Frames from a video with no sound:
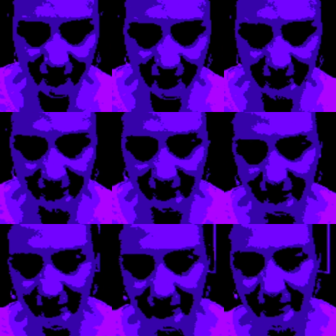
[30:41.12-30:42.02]
this is,
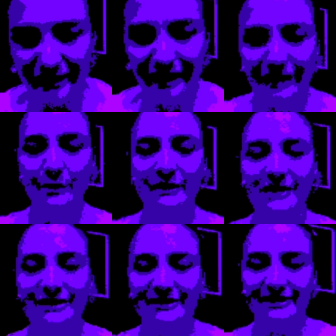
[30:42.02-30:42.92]
I call it the
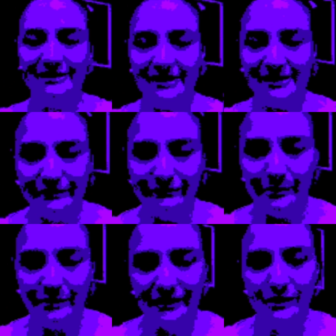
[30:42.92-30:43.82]

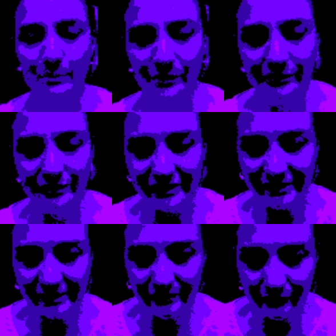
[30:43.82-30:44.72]
C64, the Commodore
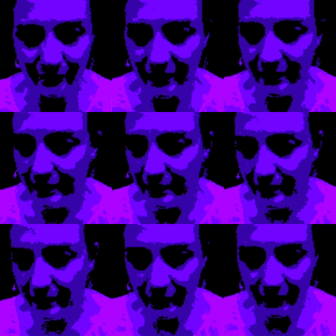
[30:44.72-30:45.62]
64.
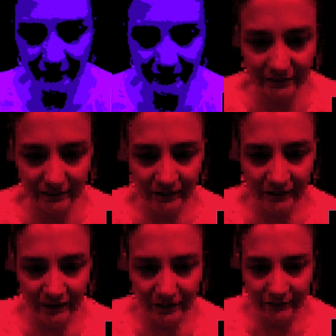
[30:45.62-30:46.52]
And
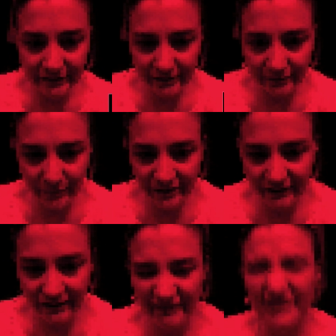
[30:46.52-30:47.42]
this is
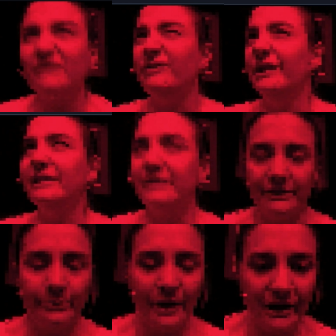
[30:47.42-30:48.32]
pixelated. This is very easy as
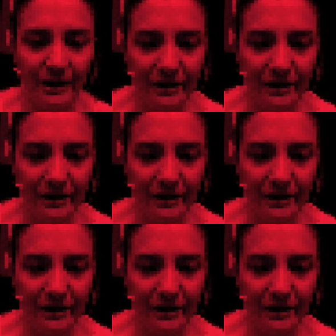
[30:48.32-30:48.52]
well.